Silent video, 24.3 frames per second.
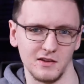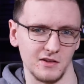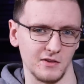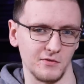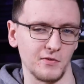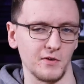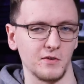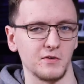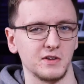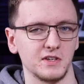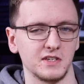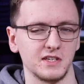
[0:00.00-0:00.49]
the
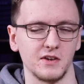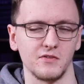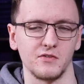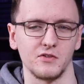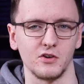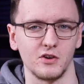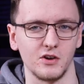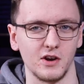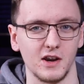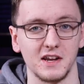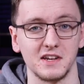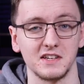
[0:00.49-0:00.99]

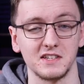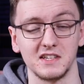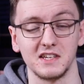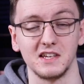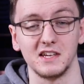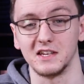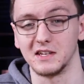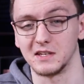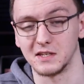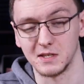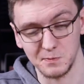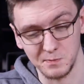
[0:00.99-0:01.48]
5700
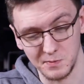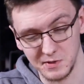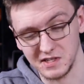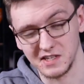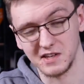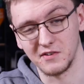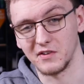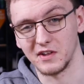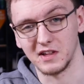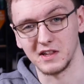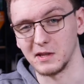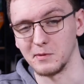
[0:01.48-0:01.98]
XT
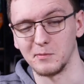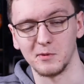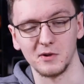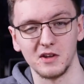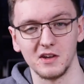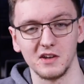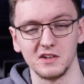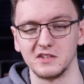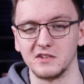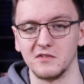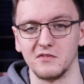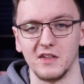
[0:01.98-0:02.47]
specifically
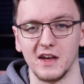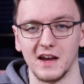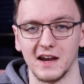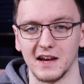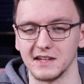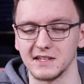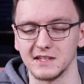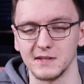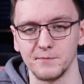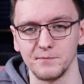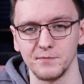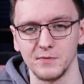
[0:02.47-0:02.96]
because of
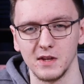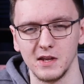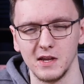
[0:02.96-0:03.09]
that.